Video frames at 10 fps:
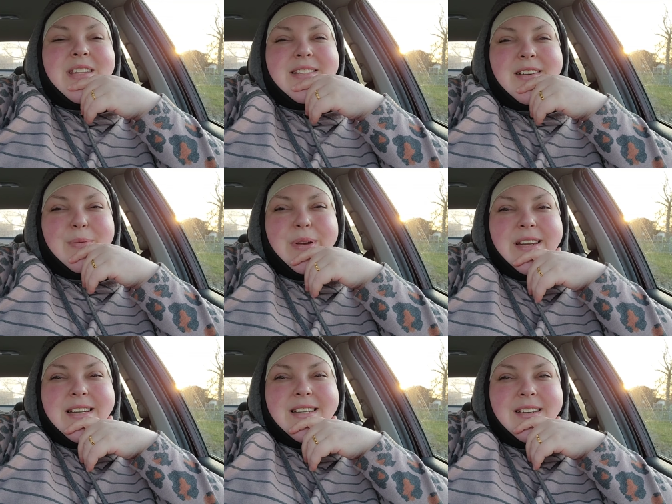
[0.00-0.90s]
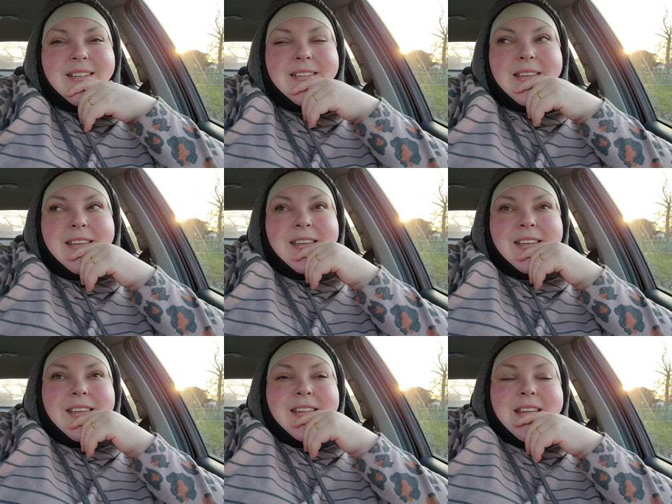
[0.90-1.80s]
That's not a bad idea.
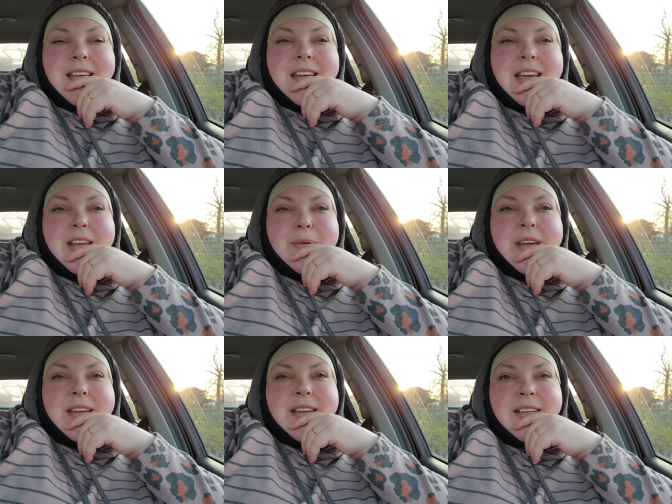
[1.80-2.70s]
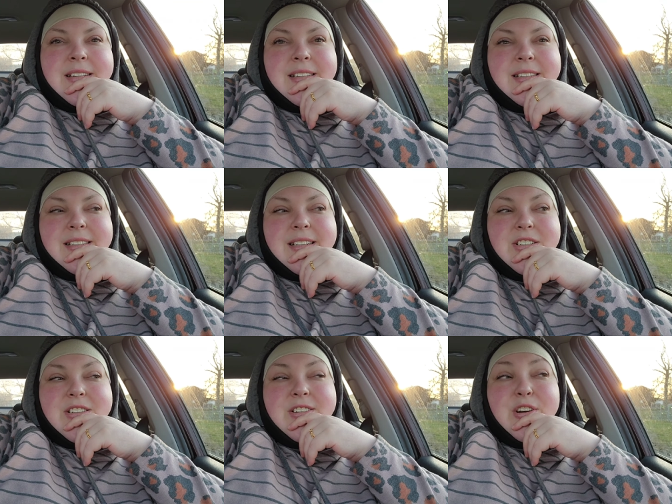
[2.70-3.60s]
Anyway, I
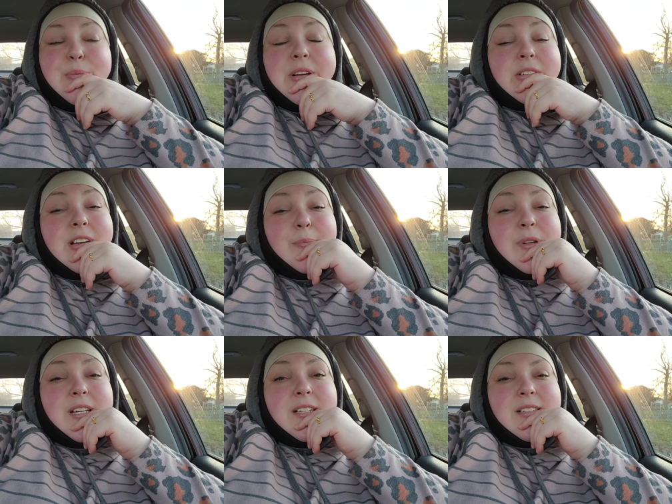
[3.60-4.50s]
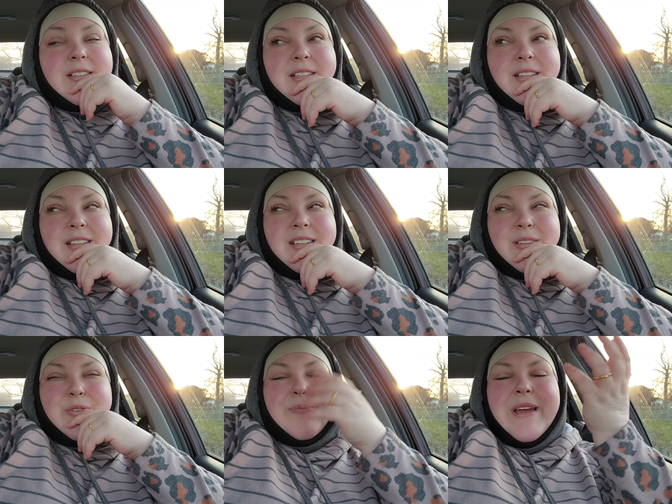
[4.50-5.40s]
should start a pickle company.
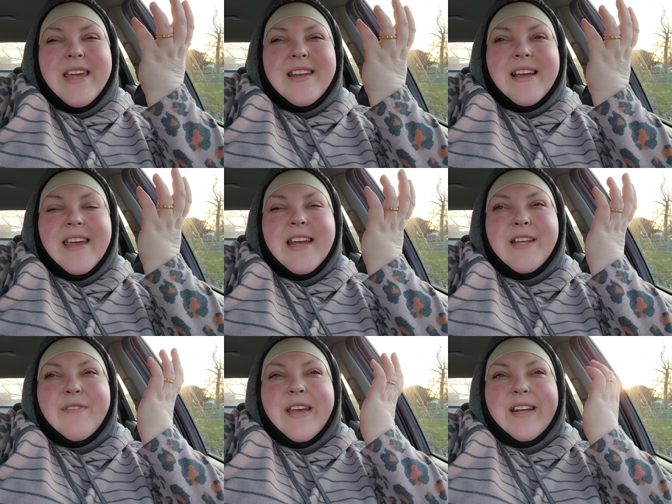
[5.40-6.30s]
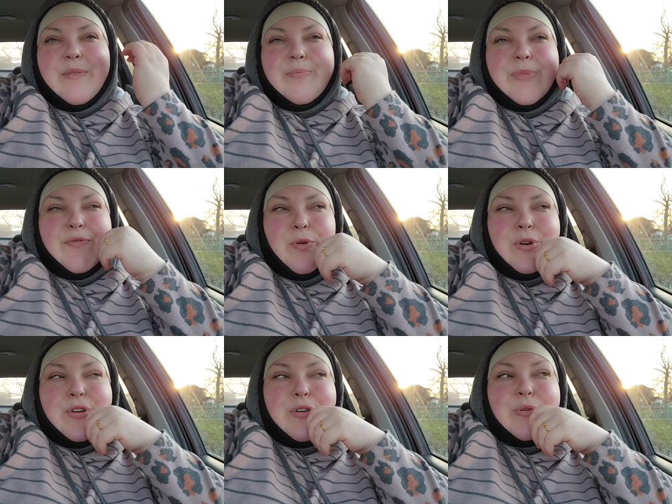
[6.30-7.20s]
Who am I kidding? I can't even get up
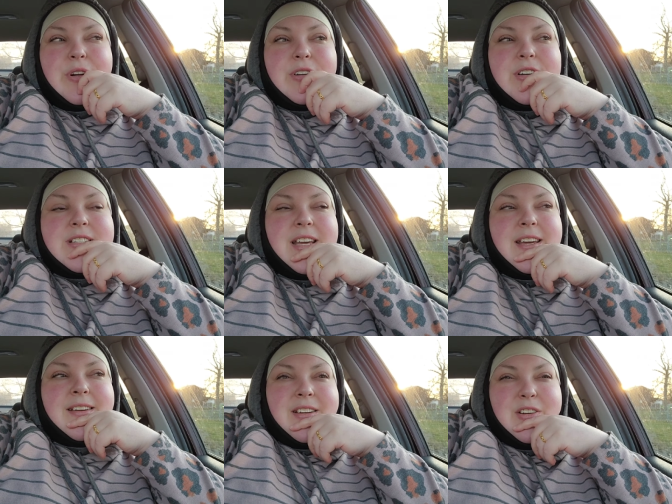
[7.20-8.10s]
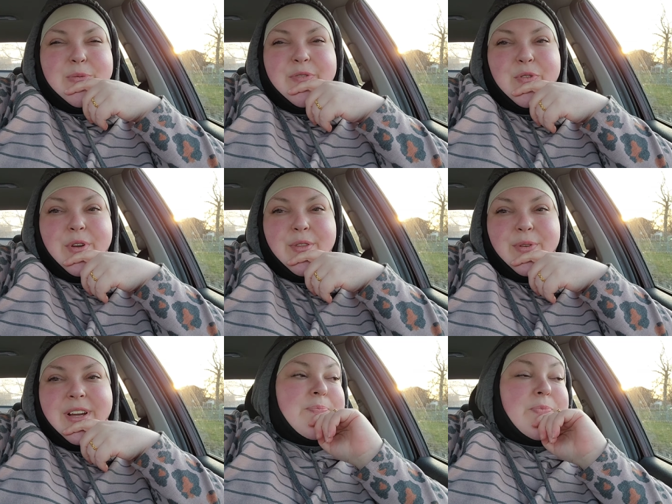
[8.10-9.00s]
before noon on a good day or before
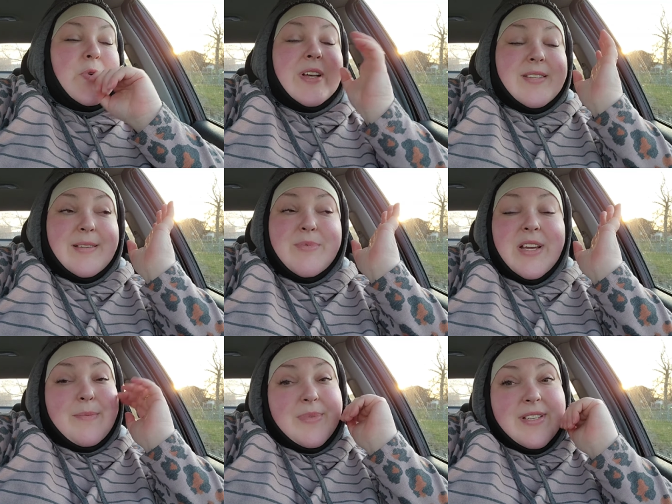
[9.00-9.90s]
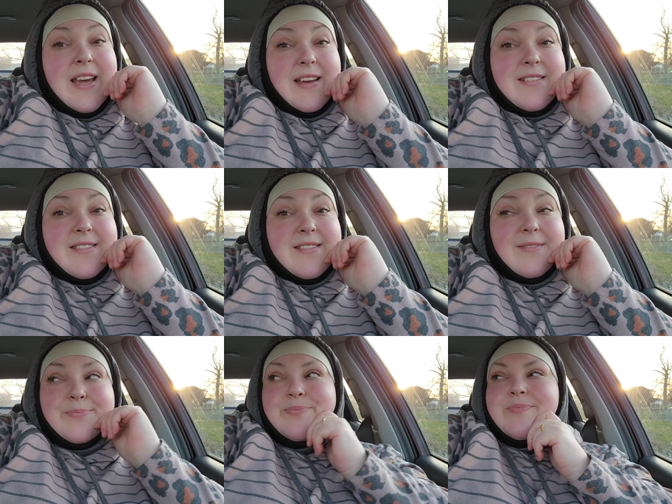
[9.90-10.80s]
three. Well, sometimes, yes.
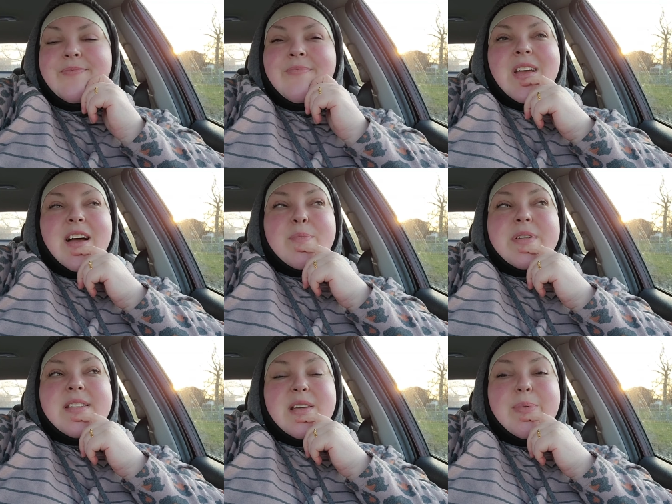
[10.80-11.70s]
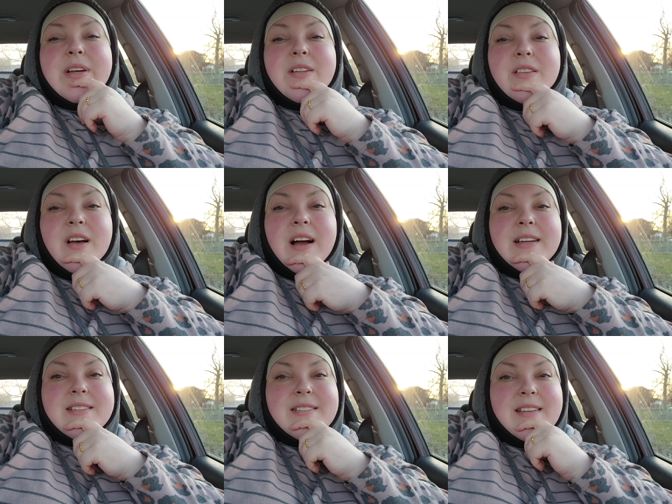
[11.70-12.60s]
I've been sleeping a
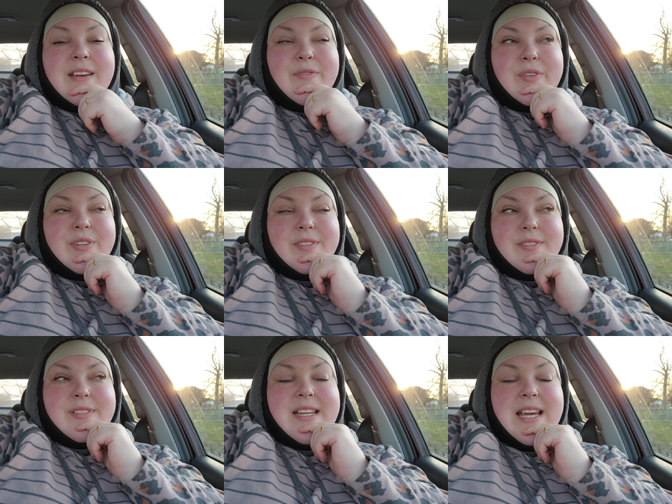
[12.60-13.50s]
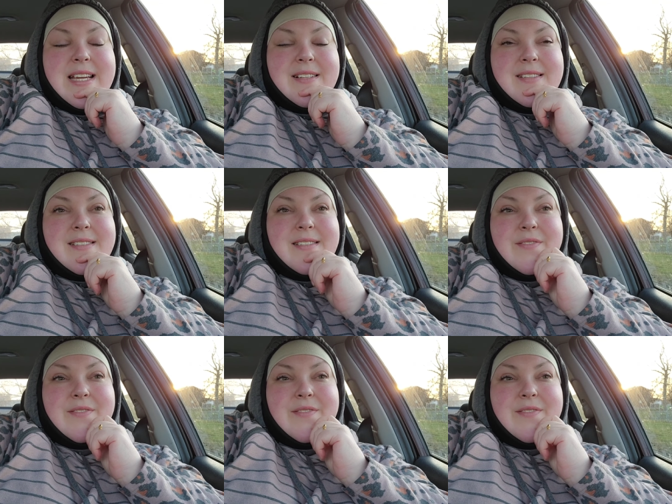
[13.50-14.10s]
lot, like for days.